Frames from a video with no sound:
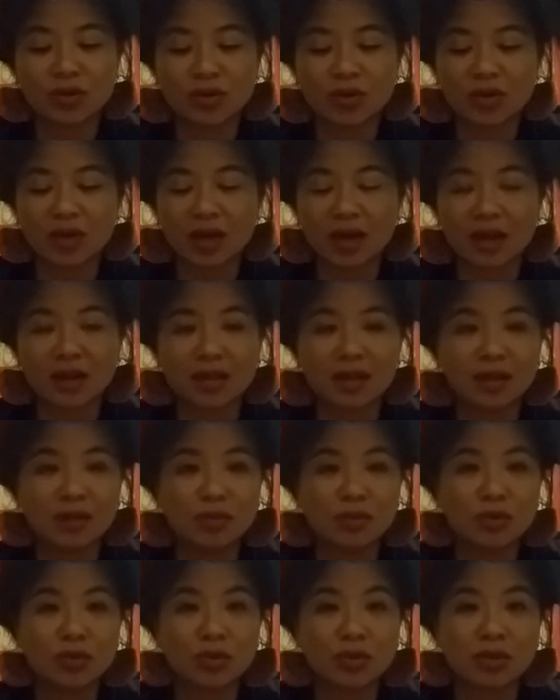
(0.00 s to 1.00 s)
can't keep
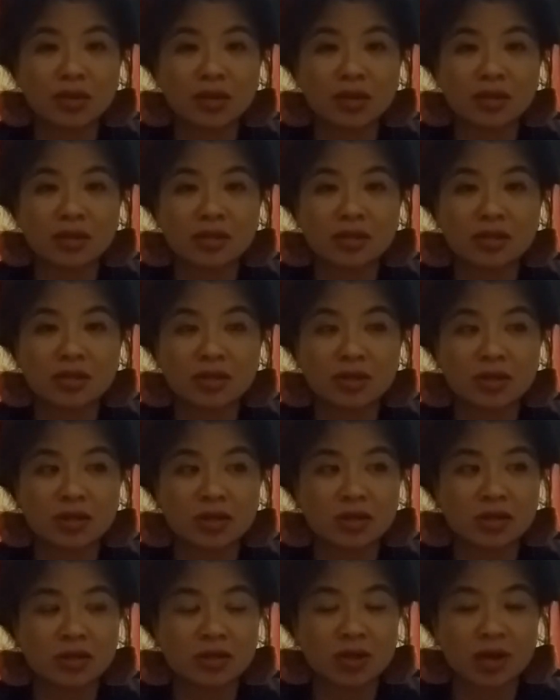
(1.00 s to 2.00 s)
doing this. You need
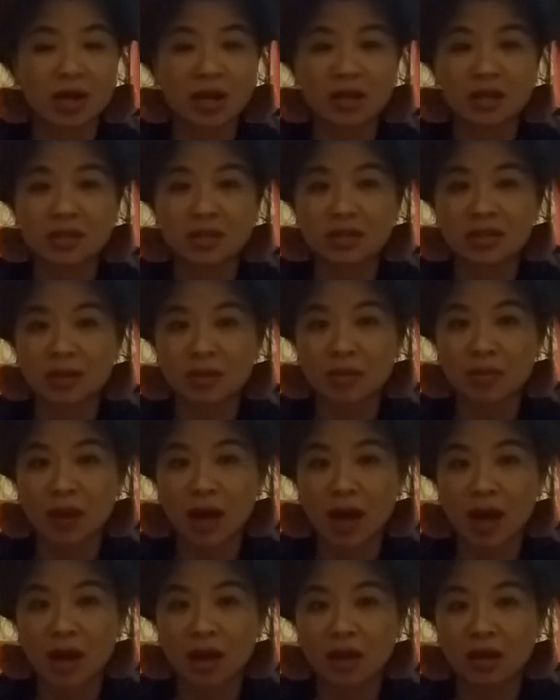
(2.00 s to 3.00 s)
to kind of step
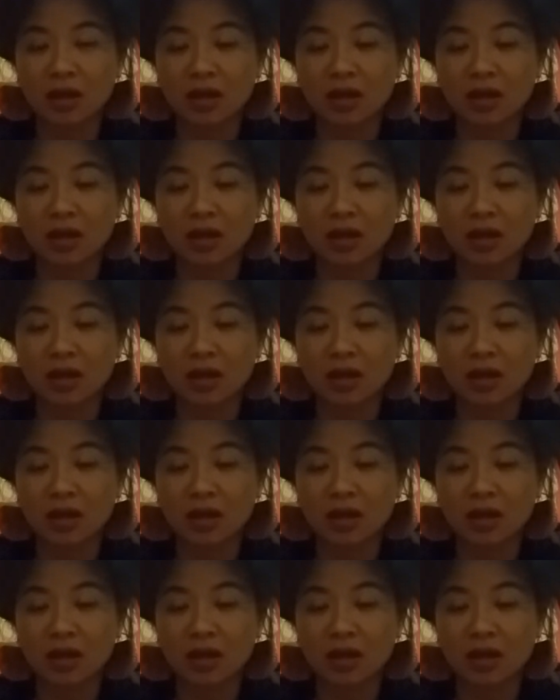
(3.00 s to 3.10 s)
back,